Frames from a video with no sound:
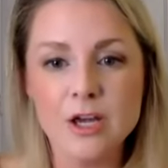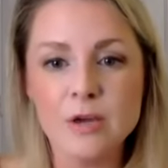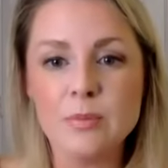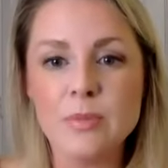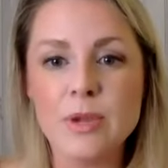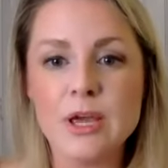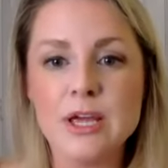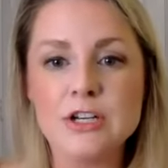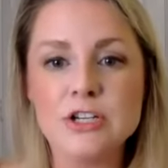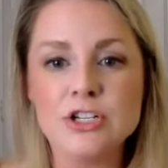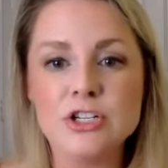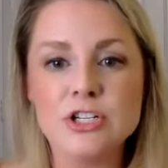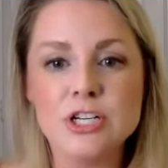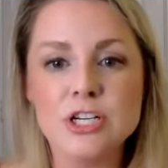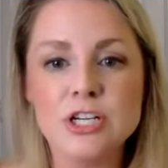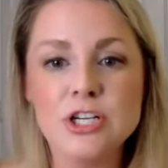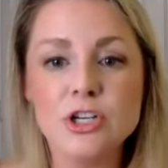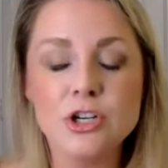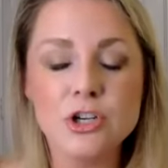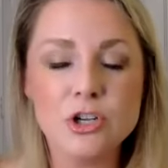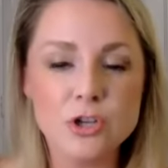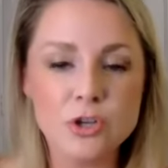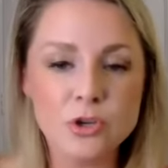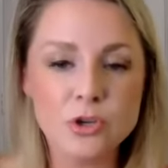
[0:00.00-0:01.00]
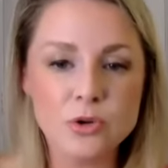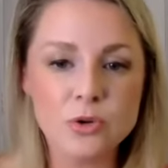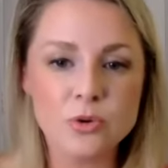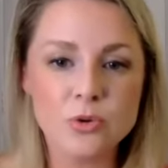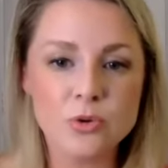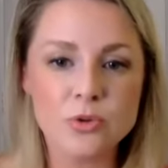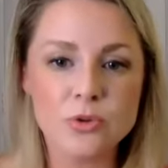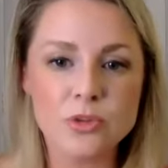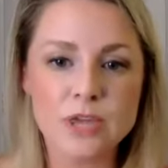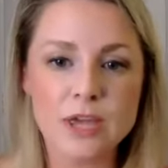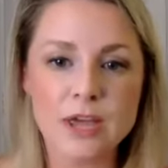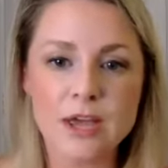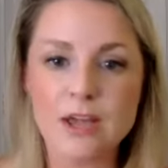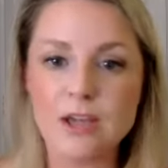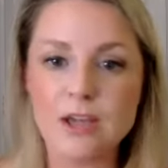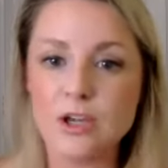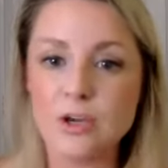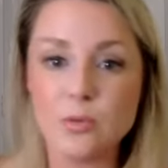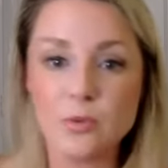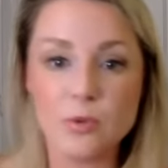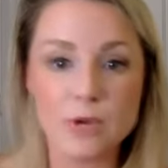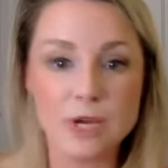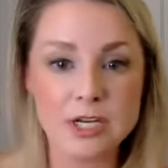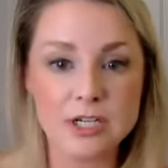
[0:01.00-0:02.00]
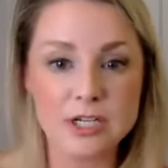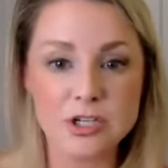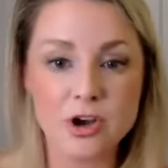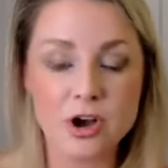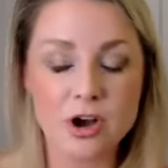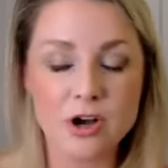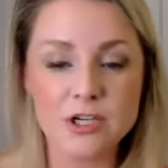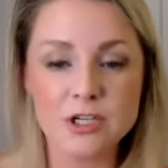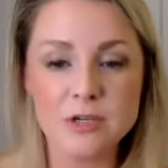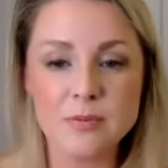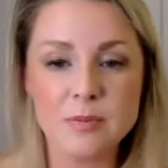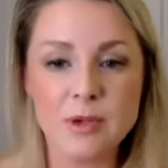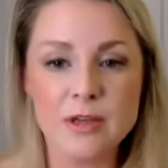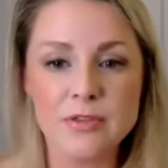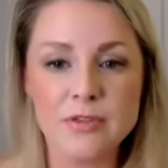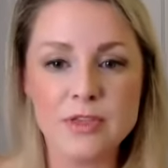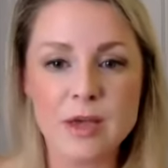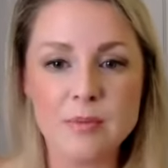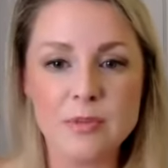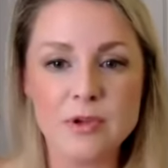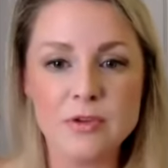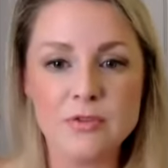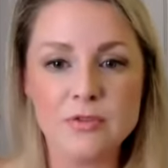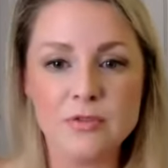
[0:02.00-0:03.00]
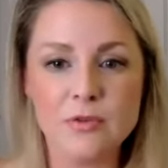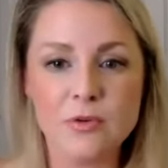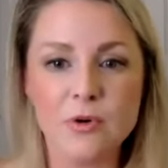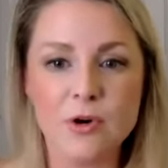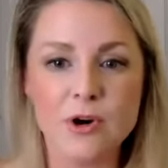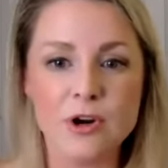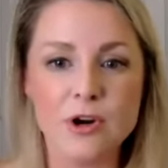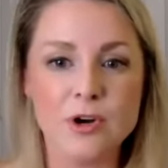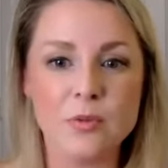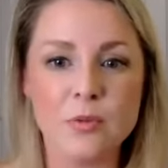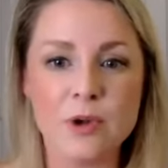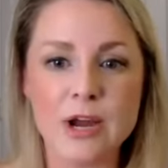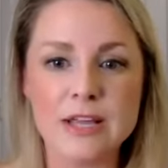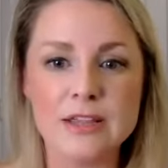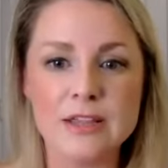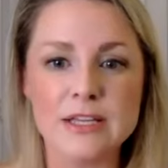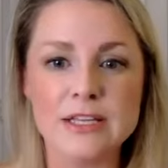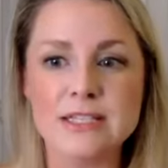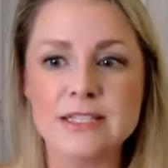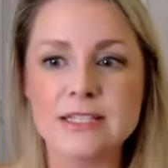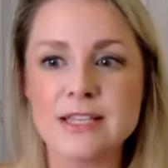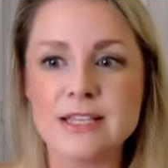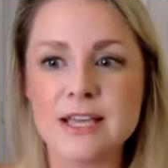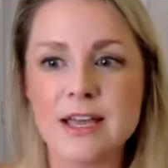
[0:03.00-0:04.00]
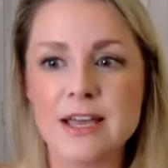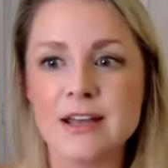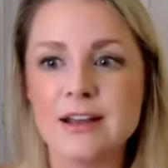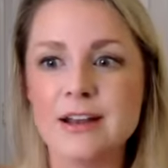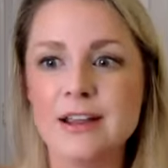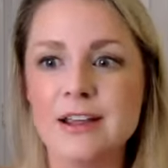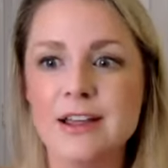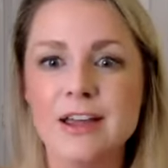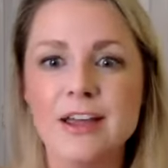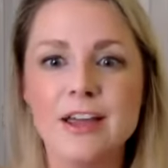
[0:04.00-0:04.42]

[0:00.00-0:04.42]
But she knew that, we had talked about that before in a way that said,